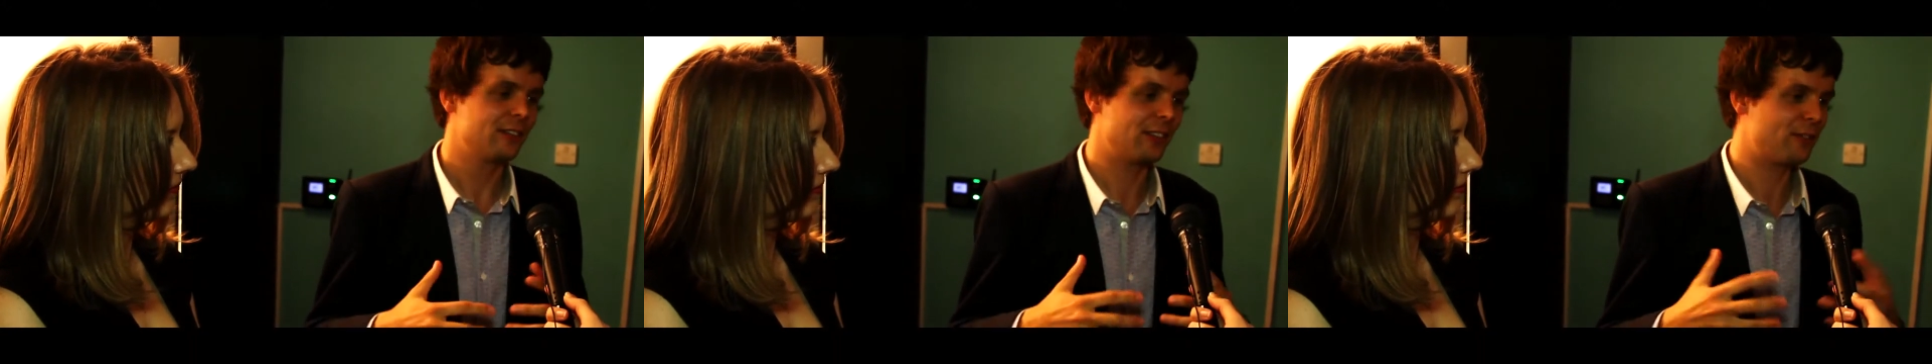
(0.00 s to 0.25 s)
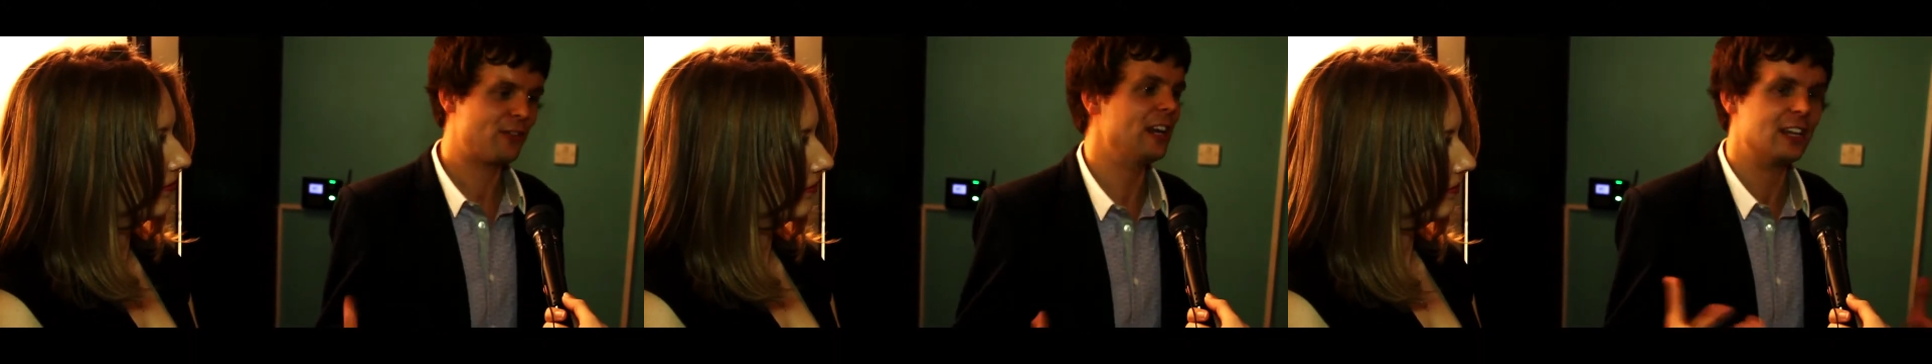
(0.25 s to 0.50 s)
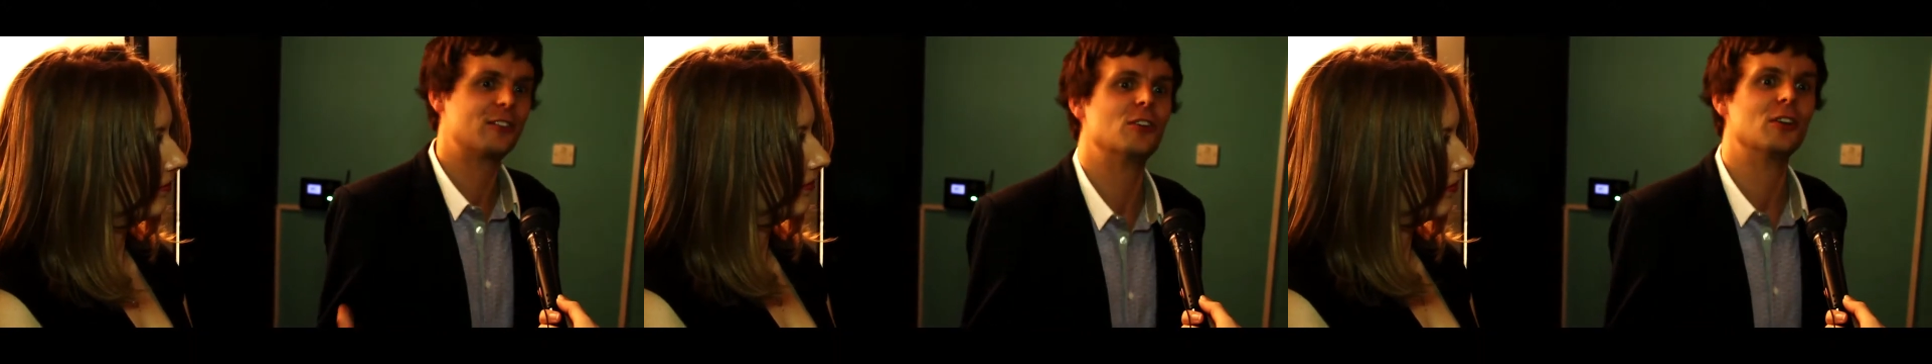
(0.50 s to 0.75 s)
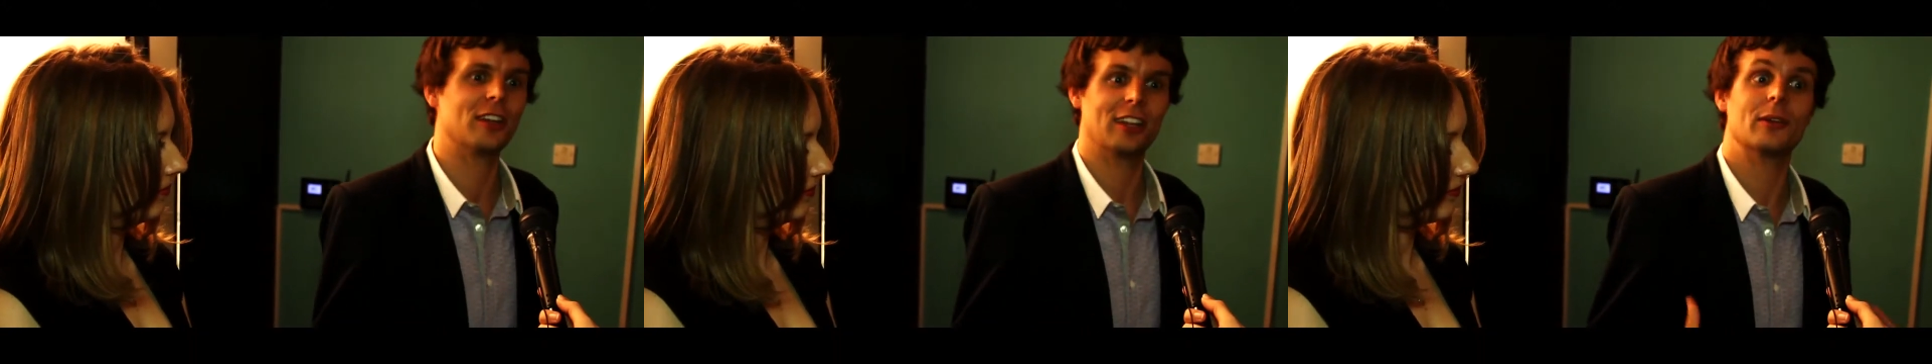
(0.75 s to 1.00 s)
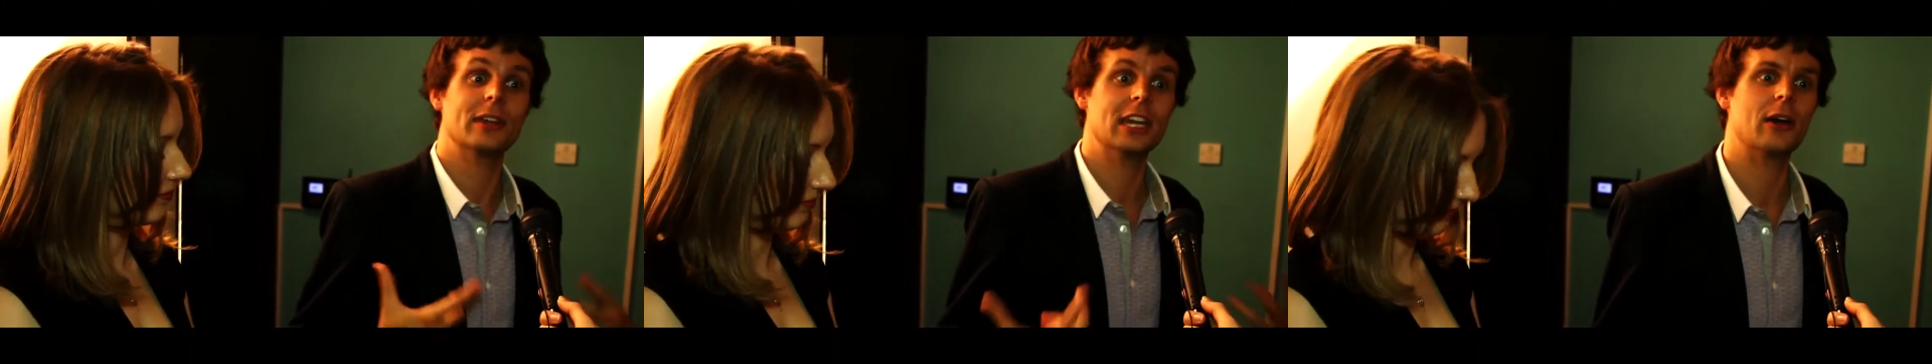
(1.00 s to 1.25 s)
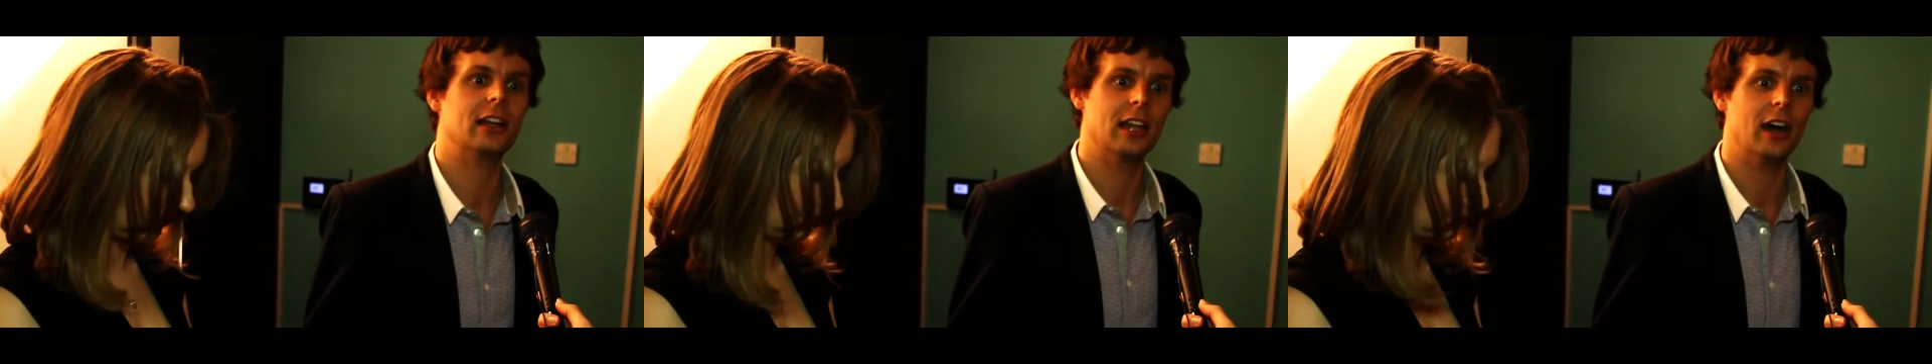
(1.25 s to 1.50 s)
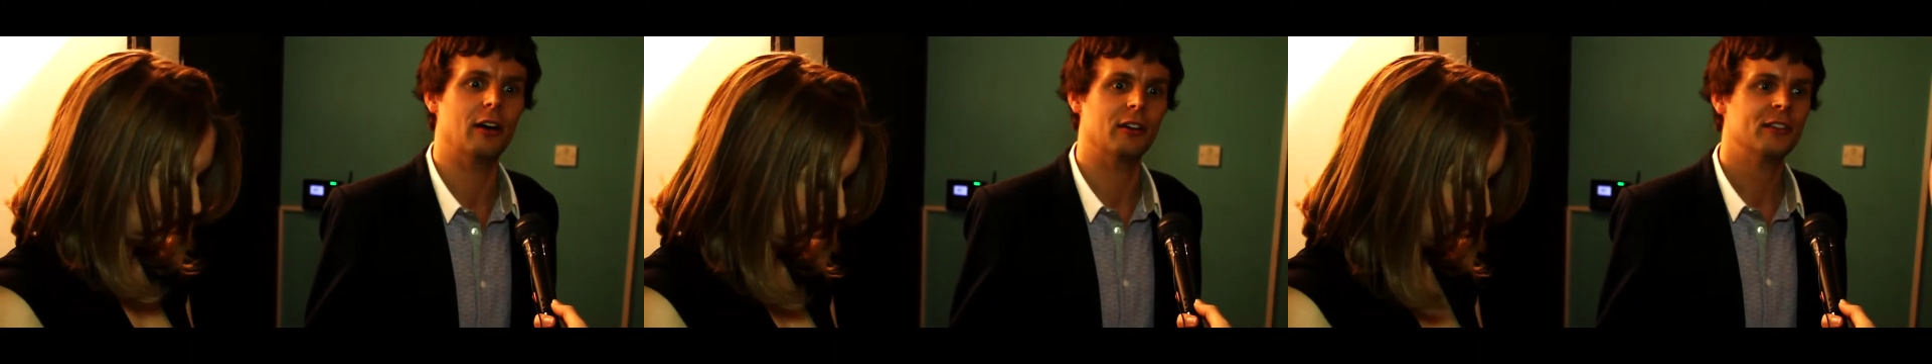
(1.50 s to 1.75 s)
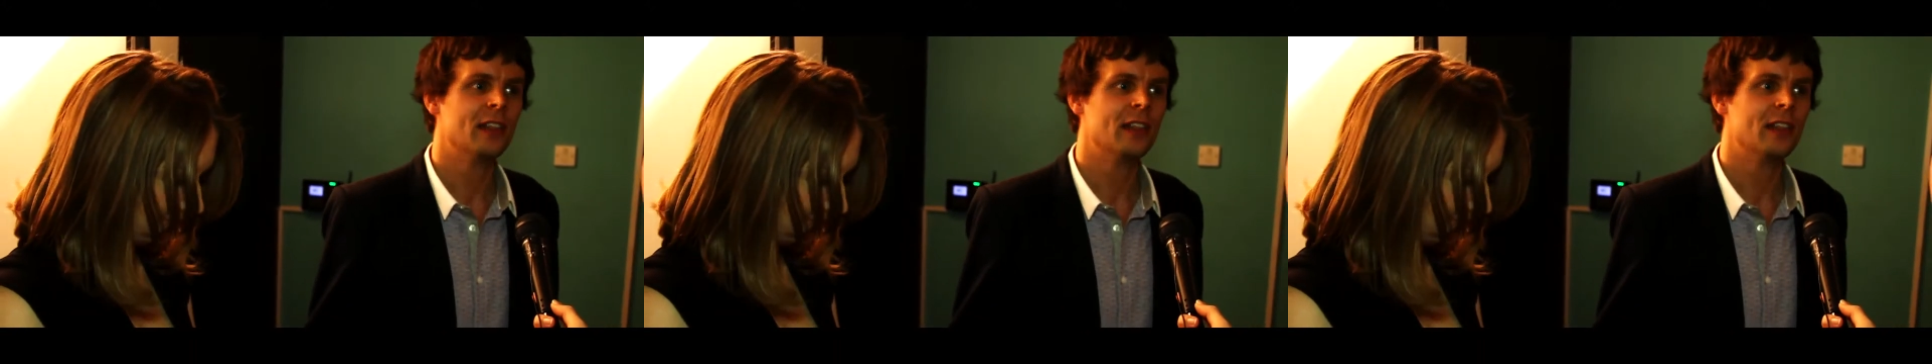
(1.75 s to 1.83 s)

the Freddy Krueger that we know and love.